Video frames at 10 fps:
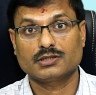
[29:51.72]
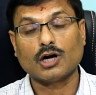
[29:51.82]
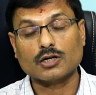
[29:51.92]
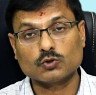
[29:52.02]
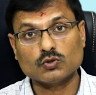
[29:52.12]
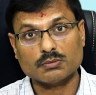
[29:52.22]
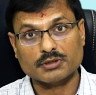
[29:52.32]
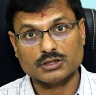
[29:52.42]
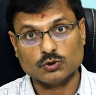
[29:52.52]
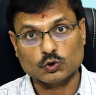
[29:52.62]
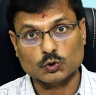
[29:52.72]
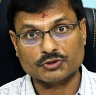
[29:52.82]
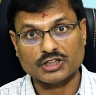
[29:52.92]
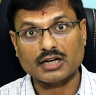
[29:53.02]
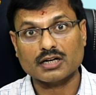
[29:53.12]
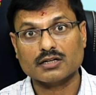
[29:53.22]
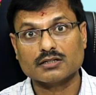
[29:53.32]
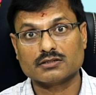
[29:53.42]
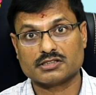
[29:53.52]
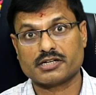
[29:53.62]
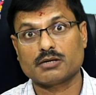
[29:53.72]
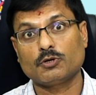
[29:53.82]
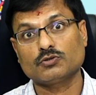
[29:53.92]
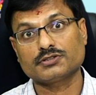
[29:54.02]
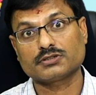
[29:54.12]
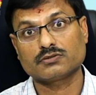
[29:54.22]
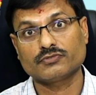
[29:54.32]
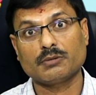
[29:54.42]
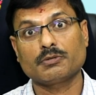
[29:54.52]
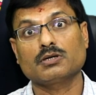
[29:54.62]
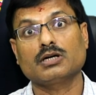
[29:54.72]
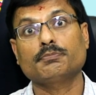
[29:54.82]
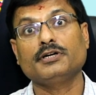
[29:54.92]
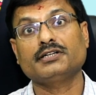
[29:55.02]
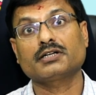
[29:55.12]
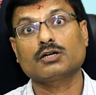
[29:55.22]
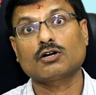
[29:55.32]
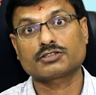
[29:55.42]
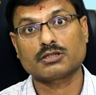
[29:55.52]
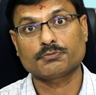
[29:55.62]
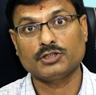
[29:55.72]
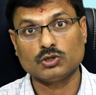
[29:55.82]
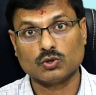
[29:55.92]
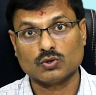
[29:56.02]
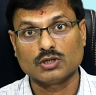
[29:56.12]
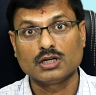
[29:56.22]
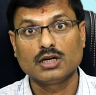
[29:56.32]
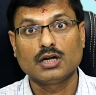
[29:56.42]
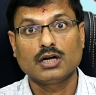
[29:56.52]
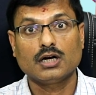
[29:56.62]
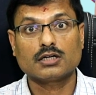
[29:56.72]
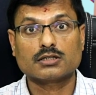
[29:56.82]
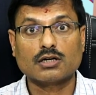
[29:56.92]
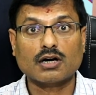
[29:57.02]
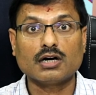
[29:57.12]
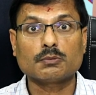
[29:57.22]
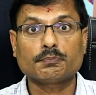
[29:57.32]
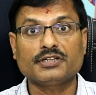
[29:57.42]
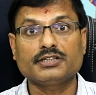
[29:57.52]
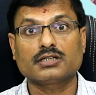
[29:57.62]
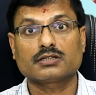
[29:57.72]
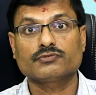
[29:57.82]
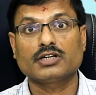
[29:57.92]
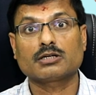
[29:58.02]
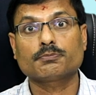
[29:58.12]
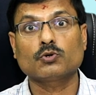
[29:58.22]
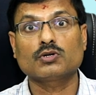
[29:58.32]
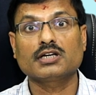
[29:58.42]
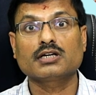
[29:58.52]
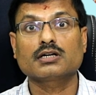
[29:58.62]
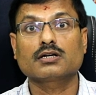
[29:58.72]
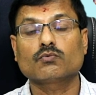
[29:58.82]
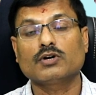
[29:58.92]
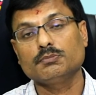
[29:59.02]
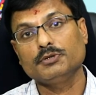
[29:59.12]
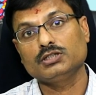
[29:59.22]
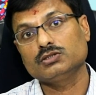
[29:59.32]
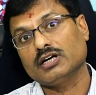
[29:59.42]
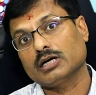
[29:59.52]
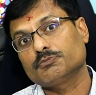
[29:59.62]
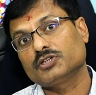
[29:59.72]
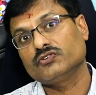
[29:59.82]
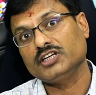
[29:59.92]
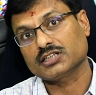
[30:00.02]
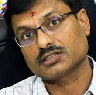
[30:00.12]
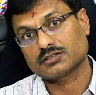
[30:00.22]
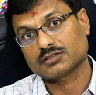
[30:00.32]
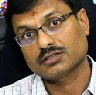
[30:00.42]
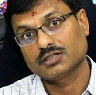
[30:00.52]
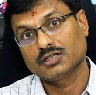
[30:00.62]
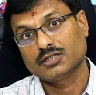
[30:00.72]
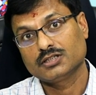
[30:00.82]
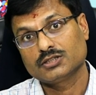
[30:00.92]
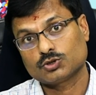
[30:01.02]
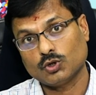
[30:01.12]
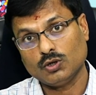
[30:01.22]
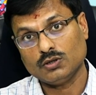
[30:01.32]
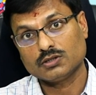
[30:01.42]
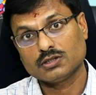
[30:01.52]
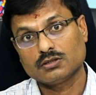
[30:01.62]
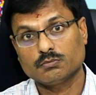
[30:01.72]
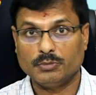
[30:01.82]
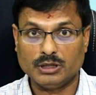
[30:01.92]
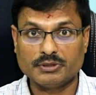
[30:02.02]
log to our YouTube channel, Trishla Foundation. We have uploaded lots of video. A regular period, we are uploading one video every week. So, be